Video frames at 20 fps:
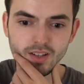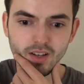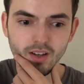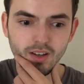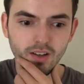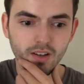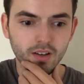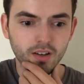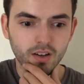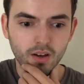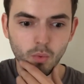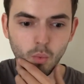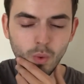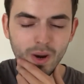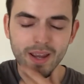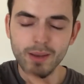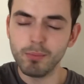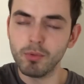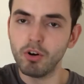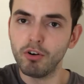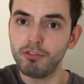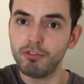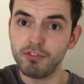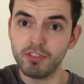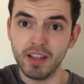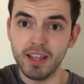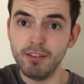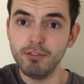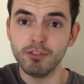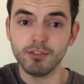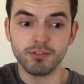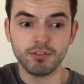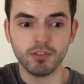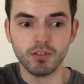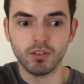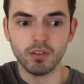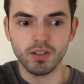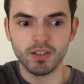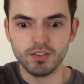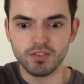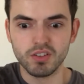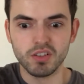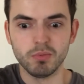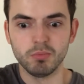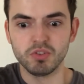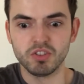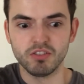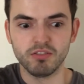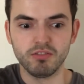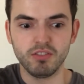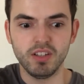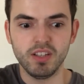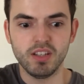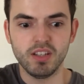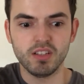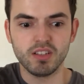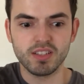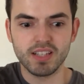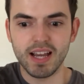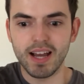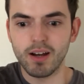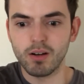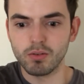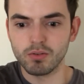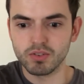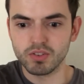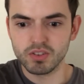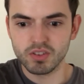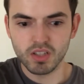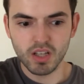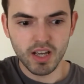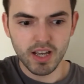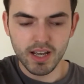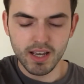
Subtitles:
are way more flavorful in terms of the sounds